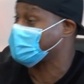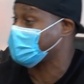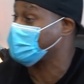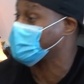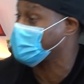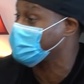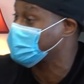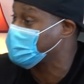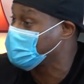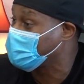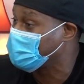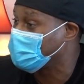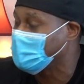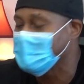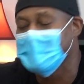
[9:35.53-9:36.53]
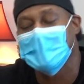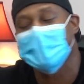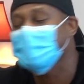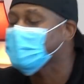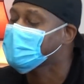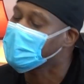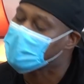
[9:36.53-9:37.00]
Is that yes, what it is? Yes.
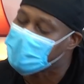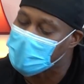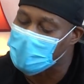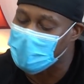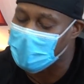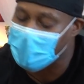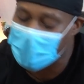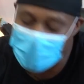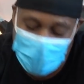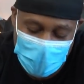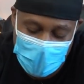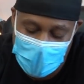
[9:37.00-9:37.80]
Let me tell you something, bruh.